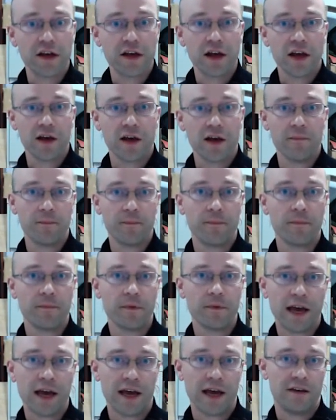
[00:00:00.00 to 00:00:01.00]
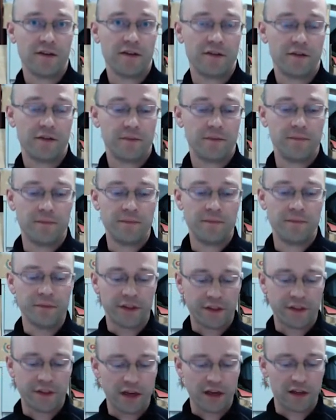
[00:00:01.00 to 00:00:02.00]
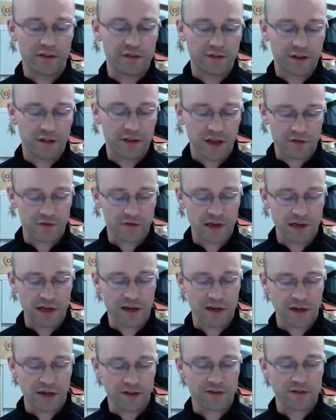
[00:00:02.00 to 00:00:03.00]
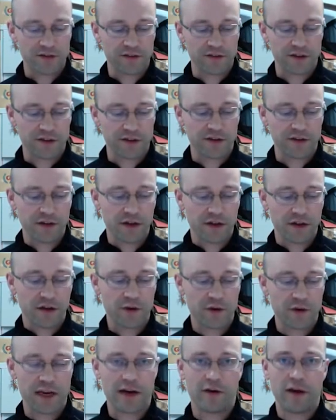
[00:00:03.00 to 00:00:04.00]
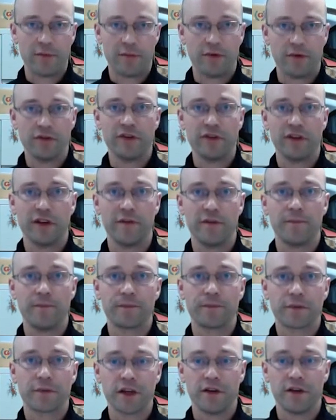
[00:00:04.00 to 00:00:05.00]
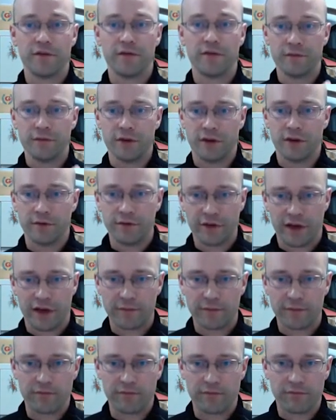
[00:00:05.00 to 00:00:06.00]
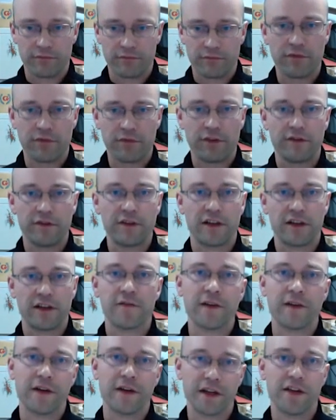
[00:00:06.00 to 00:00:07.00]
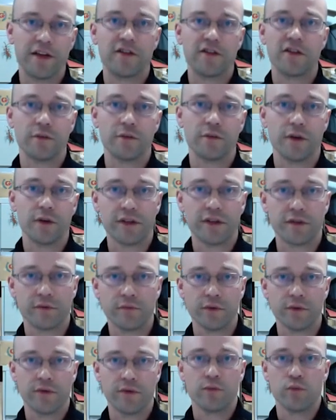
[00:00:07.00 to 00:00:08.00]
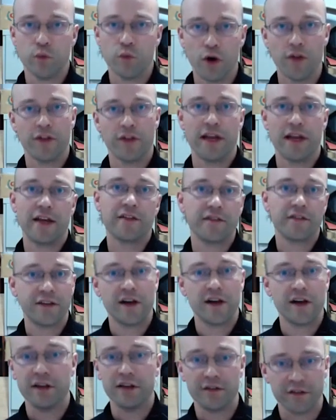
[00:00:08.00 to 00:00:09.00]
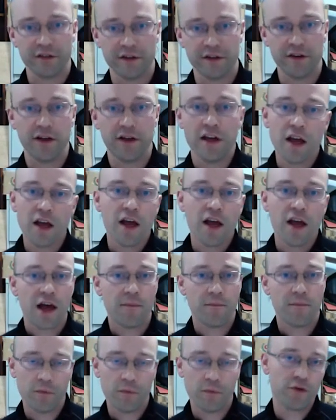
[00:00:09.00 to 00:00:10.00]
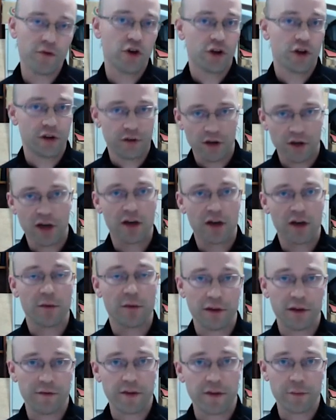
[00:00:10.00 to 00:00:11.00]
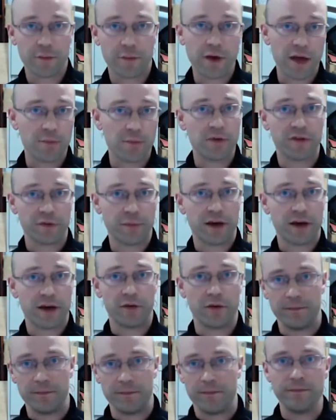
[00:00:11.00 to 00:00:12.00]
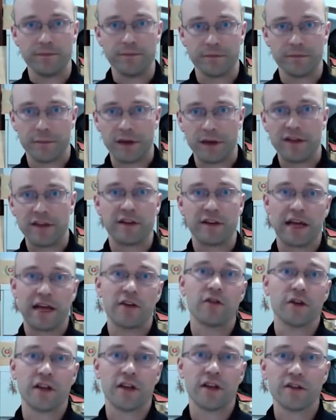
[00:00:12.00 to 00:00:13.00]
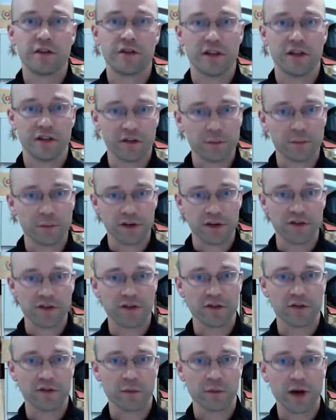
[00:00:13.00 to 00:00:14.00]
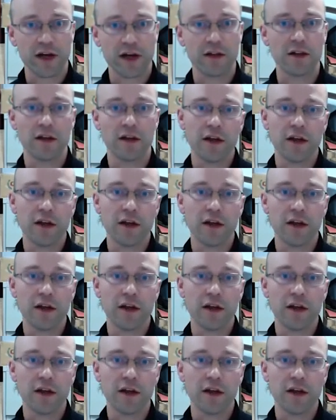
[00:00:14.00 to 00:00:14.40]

And I think it's really nice that we're now able to kind of set a foundation with what the nest does, and we've got a couple of other papers about basic natural history of the species as well.